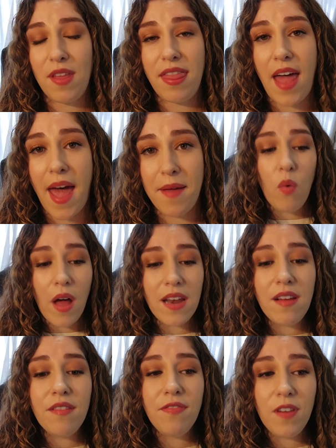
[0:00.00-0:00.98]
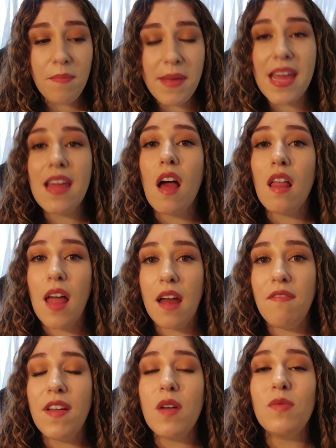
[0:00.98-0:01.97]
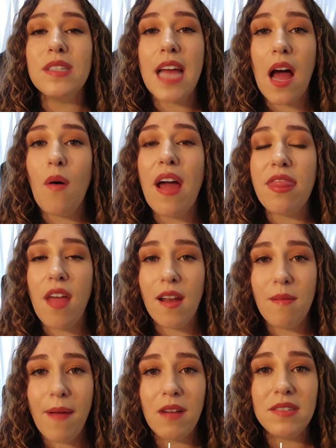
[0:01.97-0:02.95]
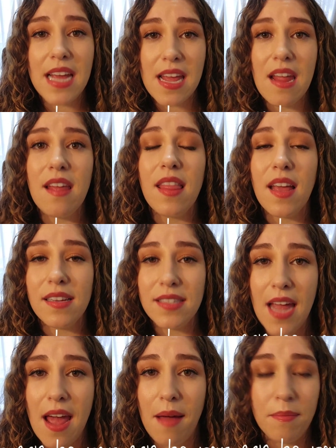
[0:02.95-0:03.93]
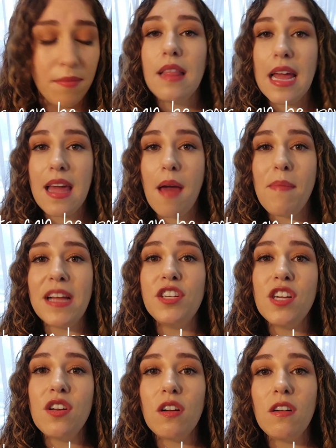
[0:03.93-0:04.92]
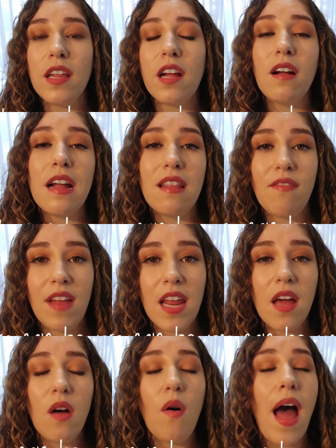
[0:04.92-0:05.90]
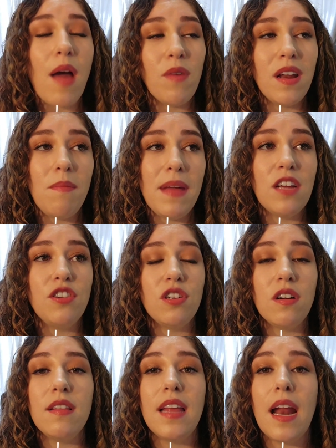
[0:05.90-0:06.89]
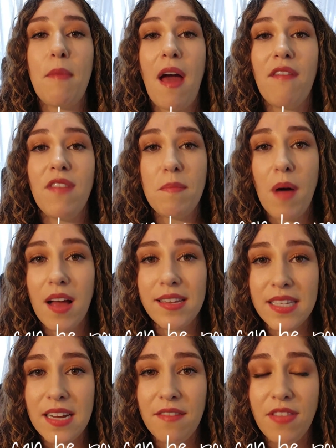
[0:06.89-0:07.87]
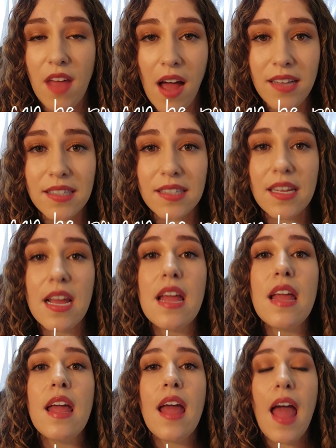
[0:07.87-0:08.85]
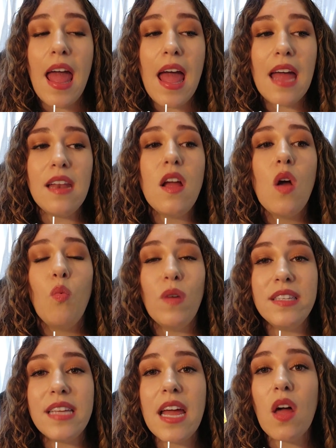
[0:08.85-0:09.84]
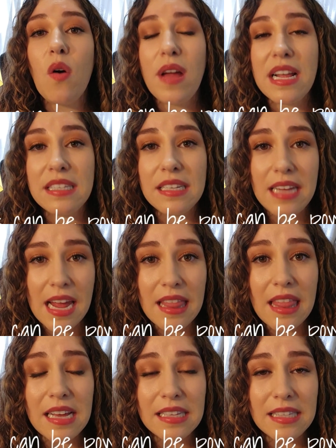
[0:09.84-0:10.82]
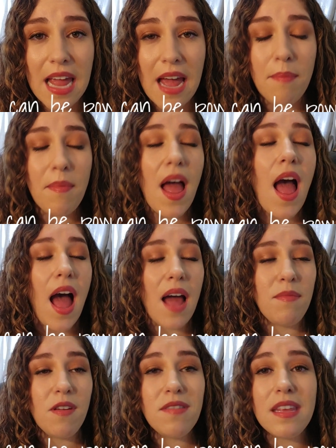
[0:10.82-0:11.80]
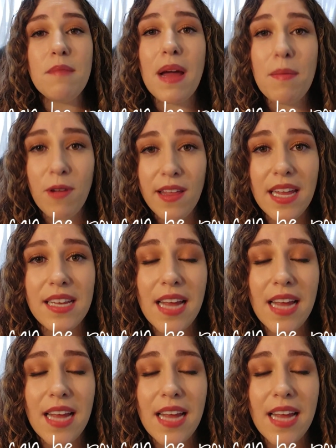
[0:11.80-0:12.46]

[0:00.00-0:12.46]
with that? One, for me, a lot of it was how I thought about taking the exam. Like I mentioned earlier in the video, I want to make sure that I'm having positive thoughts. And once I go in to take the exam, I'm using my breathing